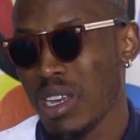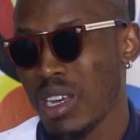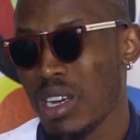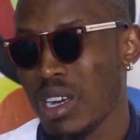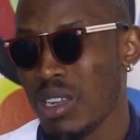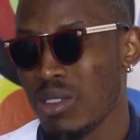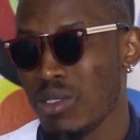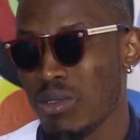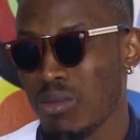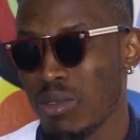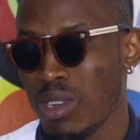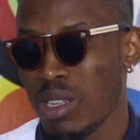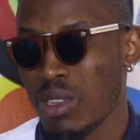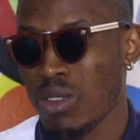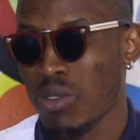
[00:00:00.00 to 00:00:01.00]
I don't
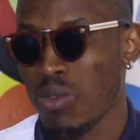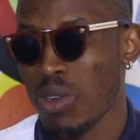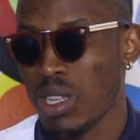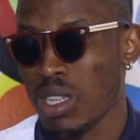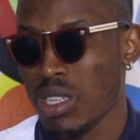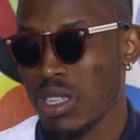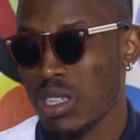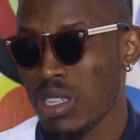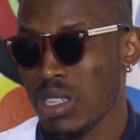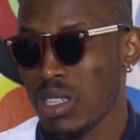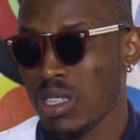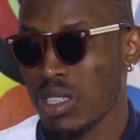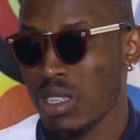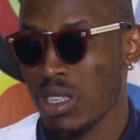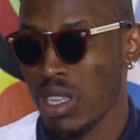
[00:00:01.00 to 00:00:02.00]
know. I don't know what
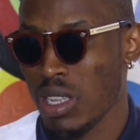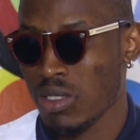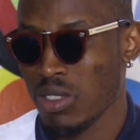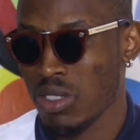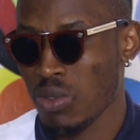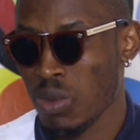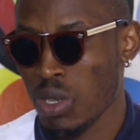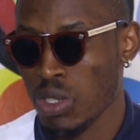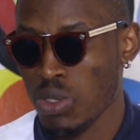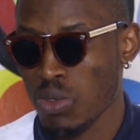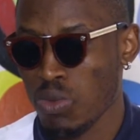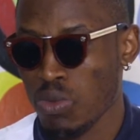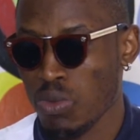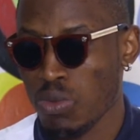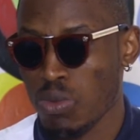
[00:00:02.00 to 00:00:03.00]
the next
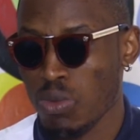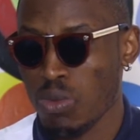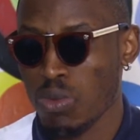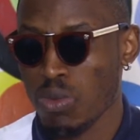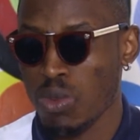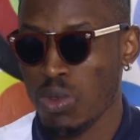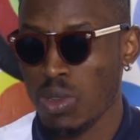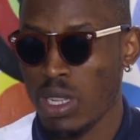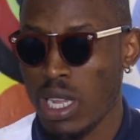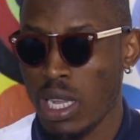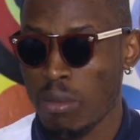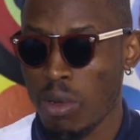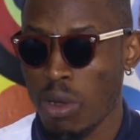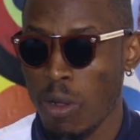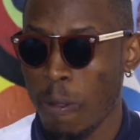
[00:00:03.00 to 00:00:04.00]
generation will look
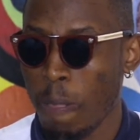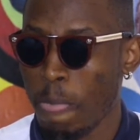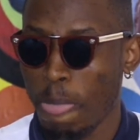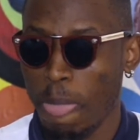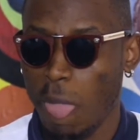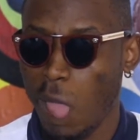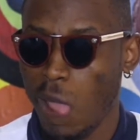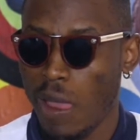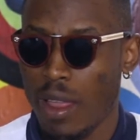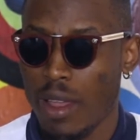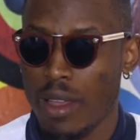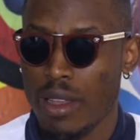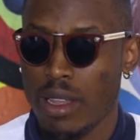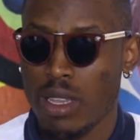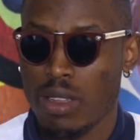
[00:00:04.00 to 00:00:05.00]
like, but
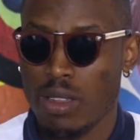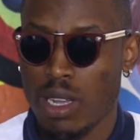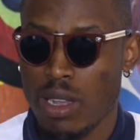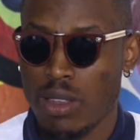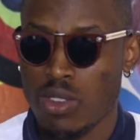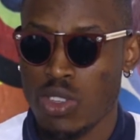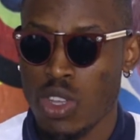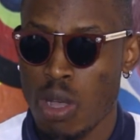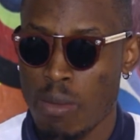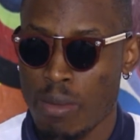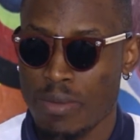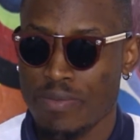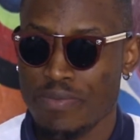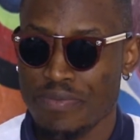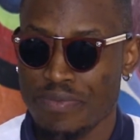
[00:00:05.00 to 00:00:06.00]
you know, some,
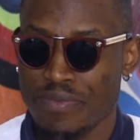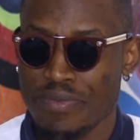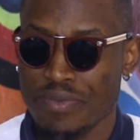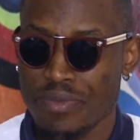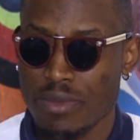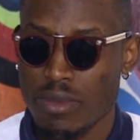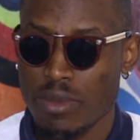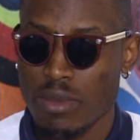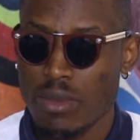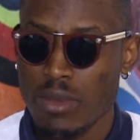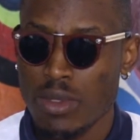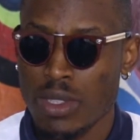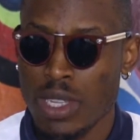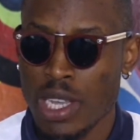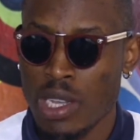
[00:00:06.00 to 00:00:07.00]

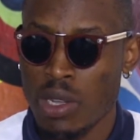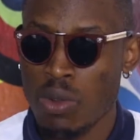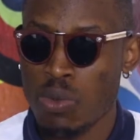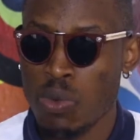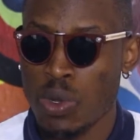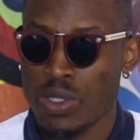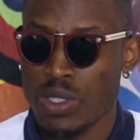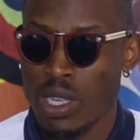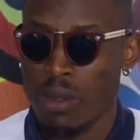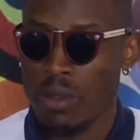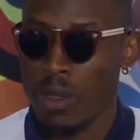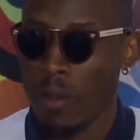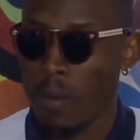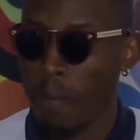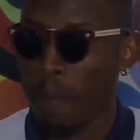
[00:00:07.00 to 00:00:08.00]
there are good ones out there.